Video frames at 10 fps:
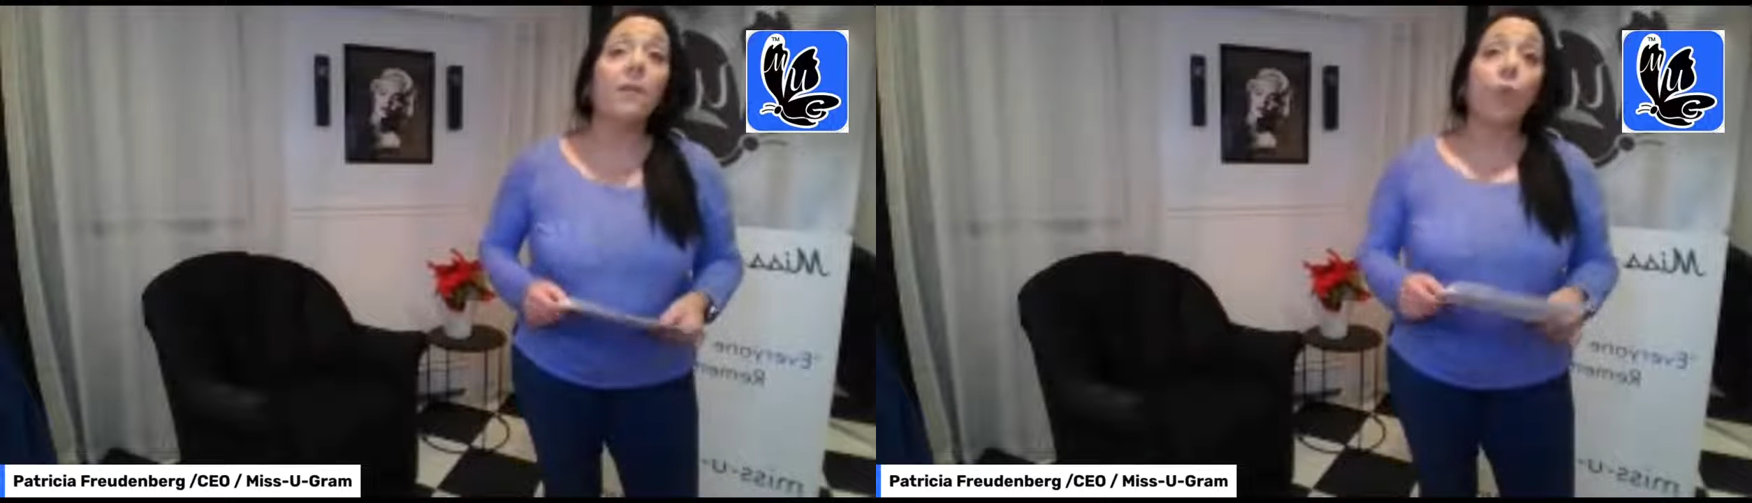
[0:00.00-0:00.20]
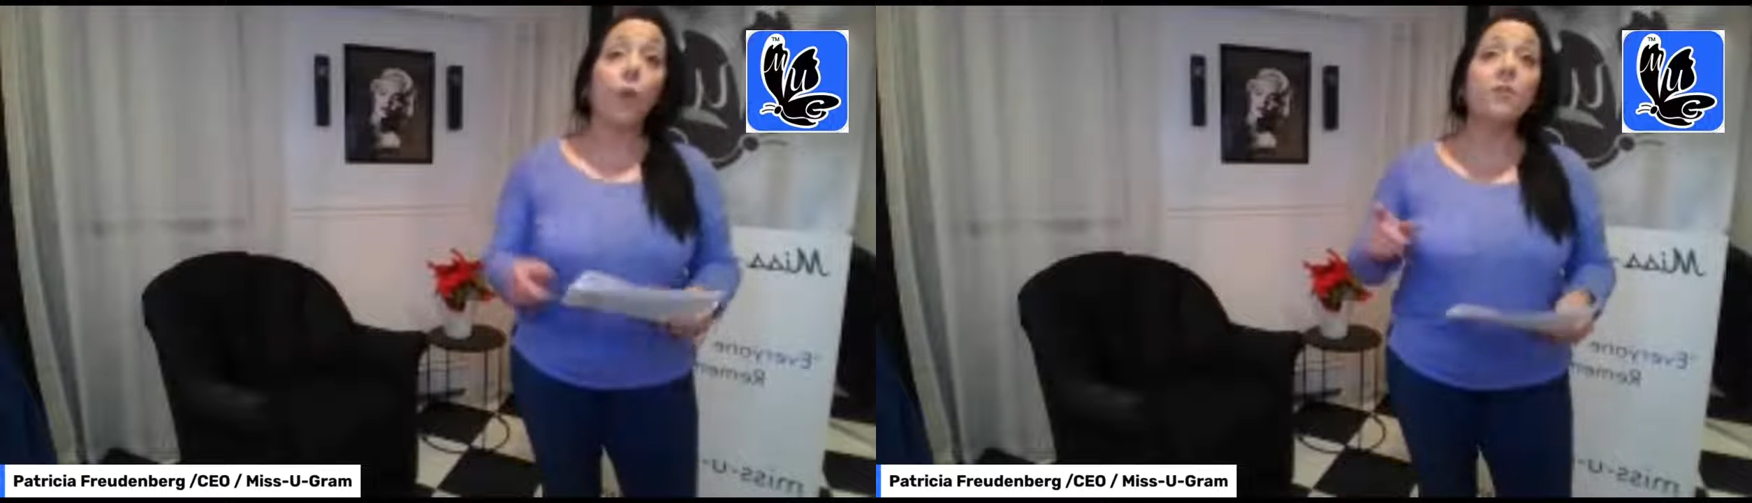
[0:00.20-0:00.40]

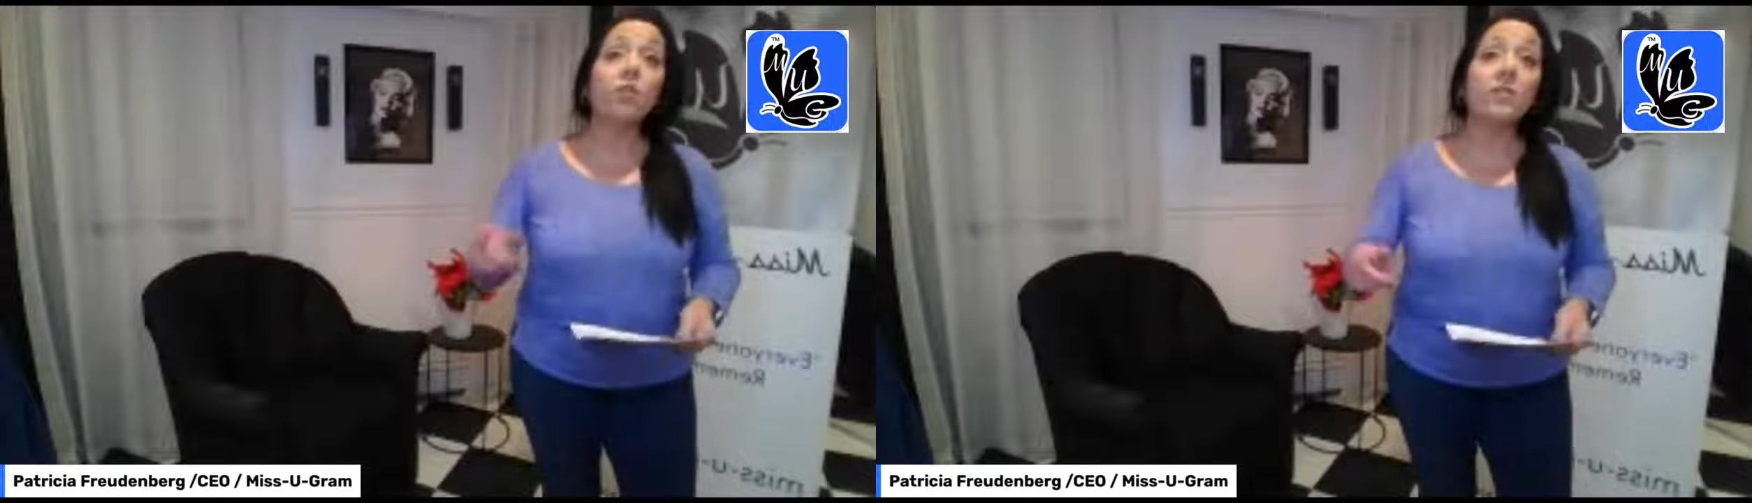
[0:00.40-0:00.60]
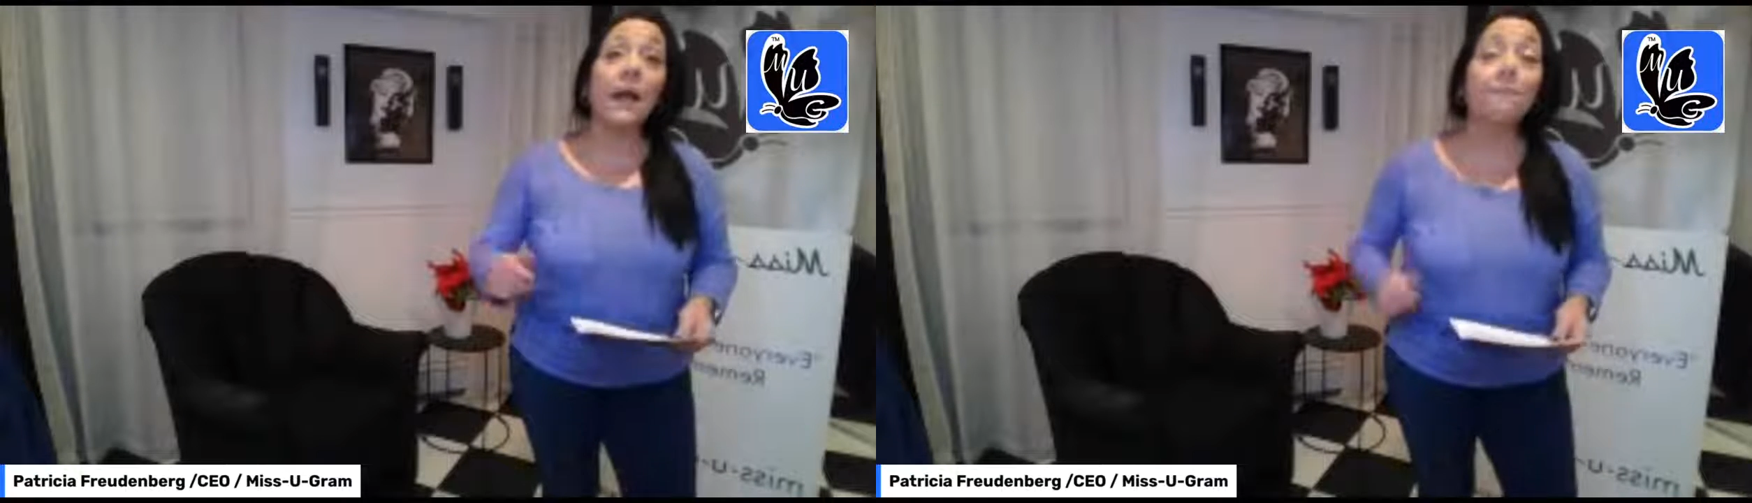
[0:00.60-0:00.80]
Women
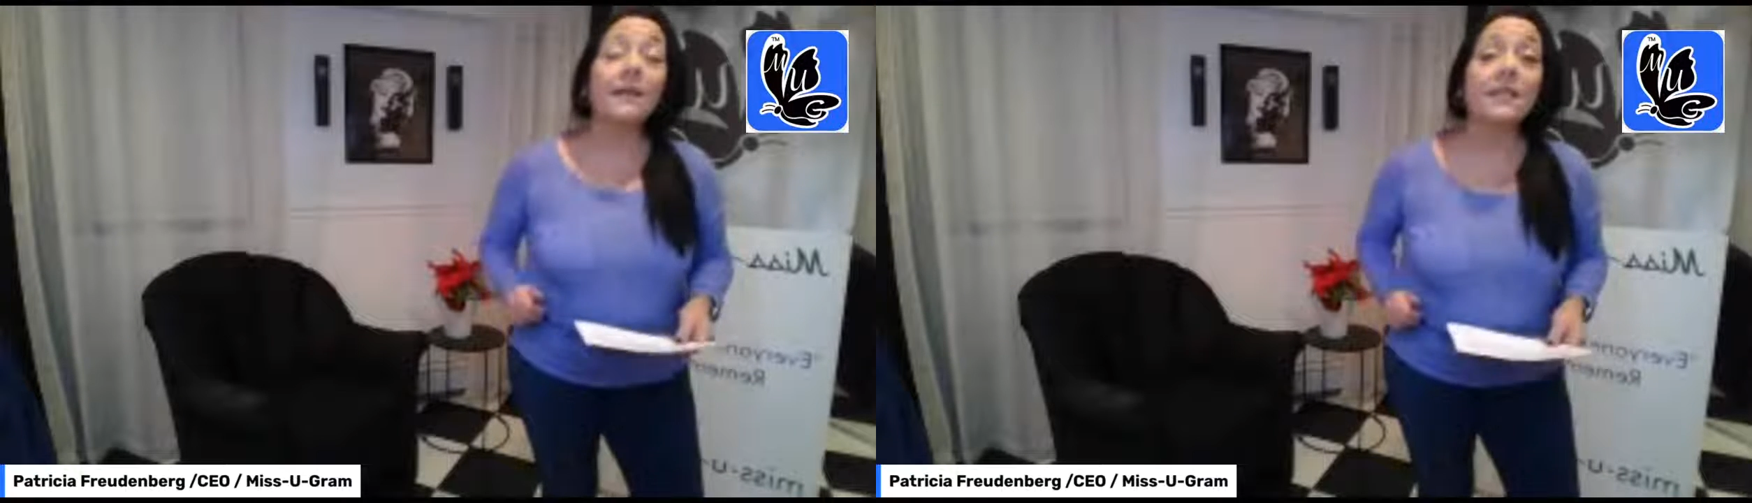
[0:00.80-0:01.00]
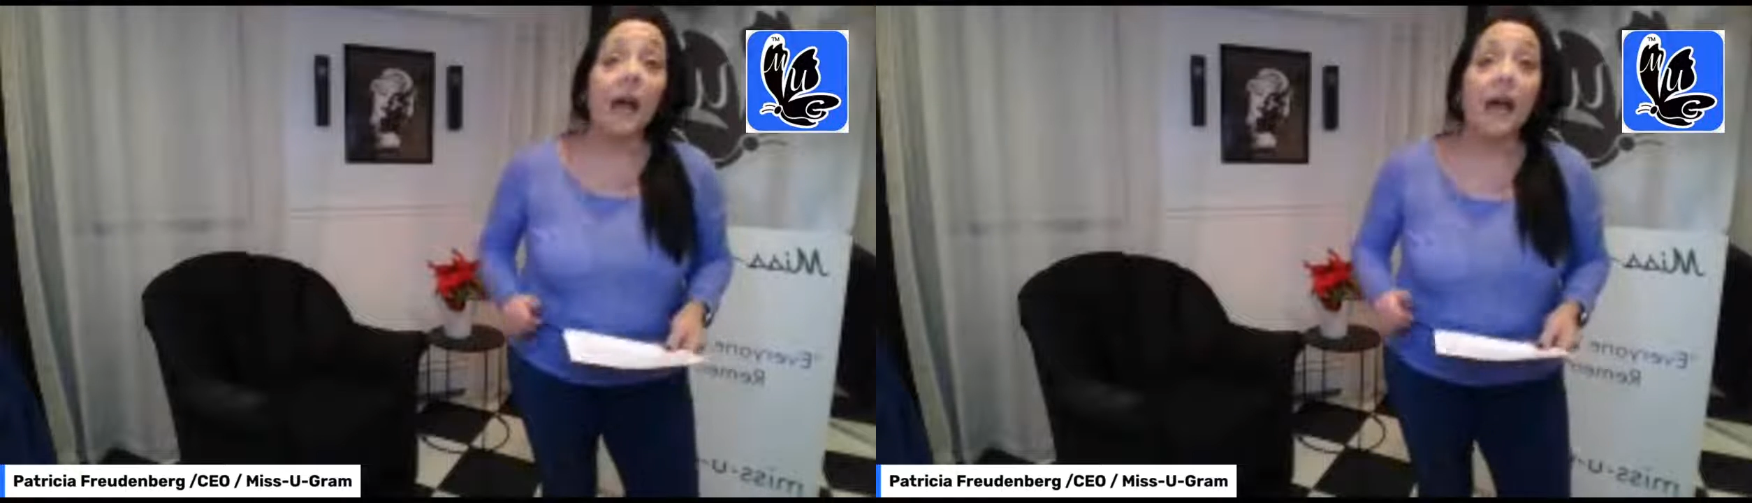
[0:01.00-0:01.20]
should not
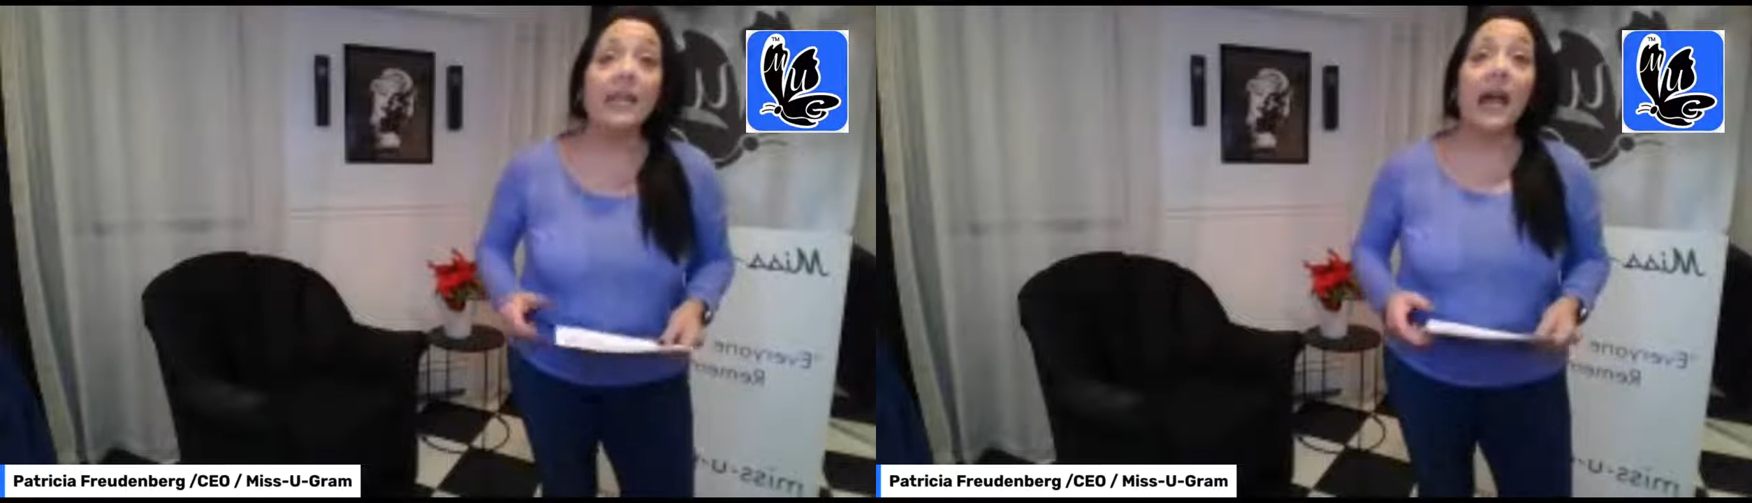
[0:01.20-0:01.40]
be dying